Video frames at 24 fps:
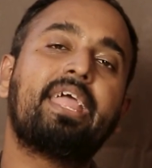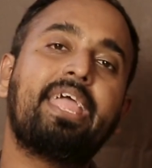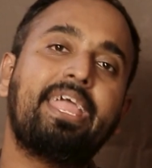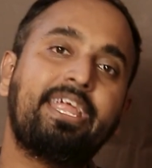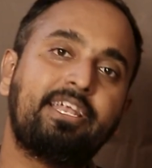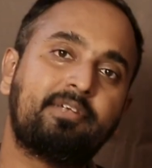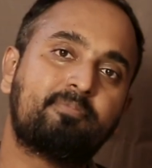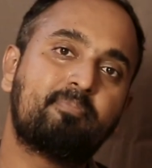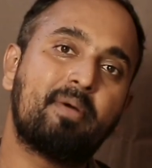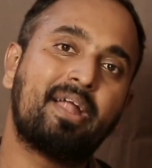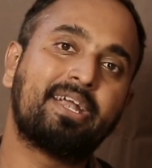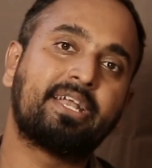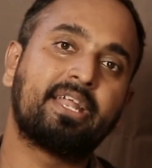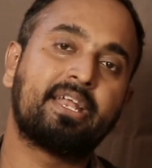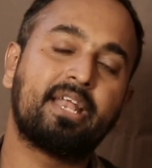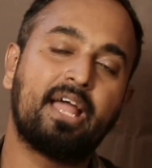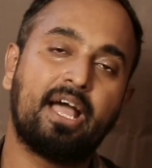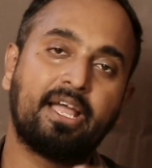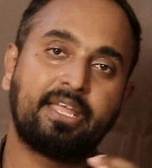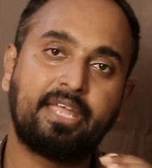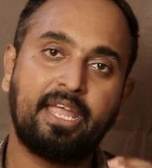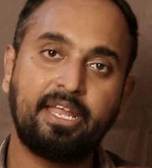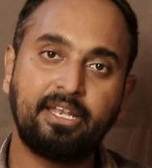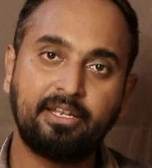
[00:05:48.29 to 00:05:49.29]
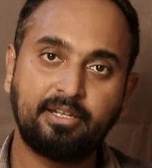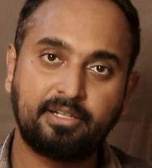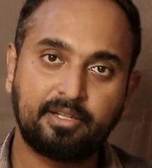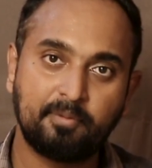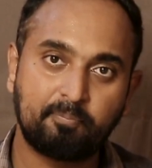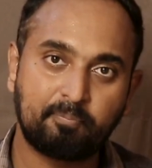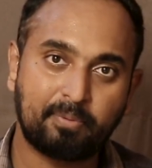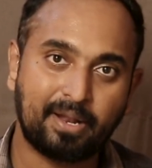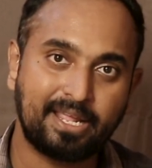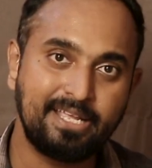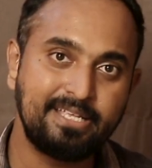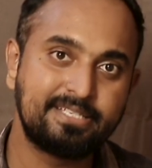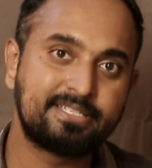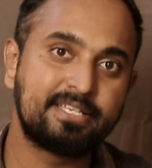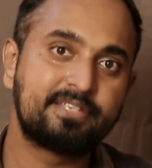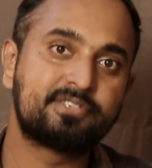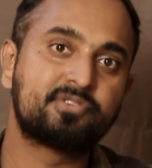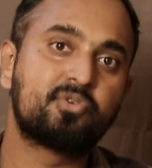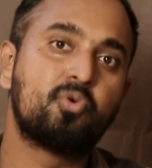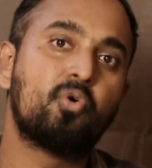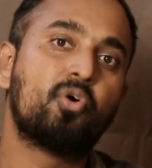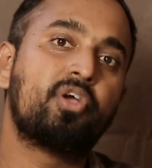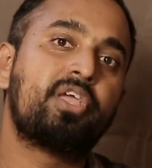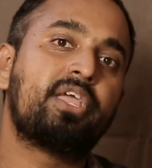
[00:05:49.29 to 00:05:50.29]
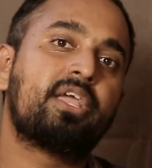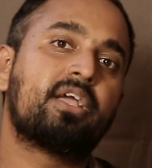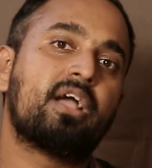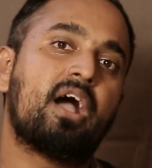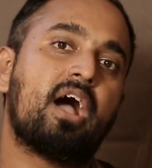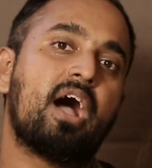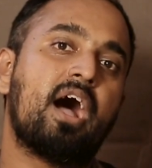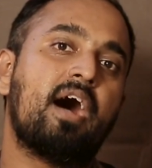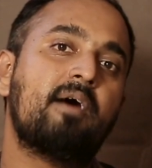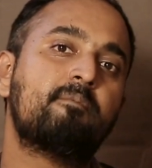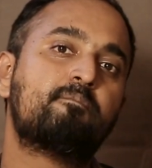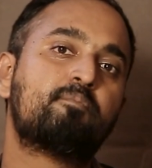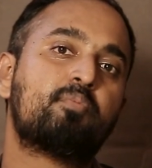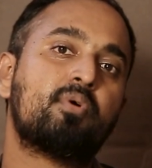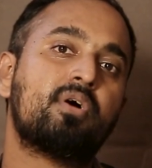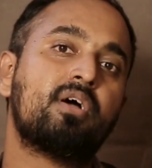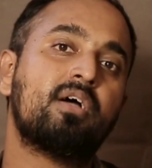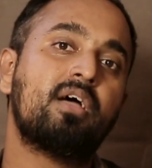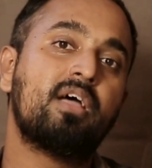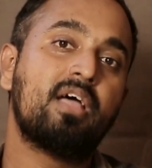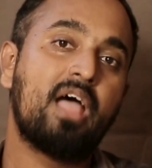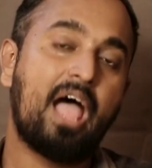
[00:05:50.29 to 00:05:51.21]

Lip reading: Eighth pattern, again the price is going up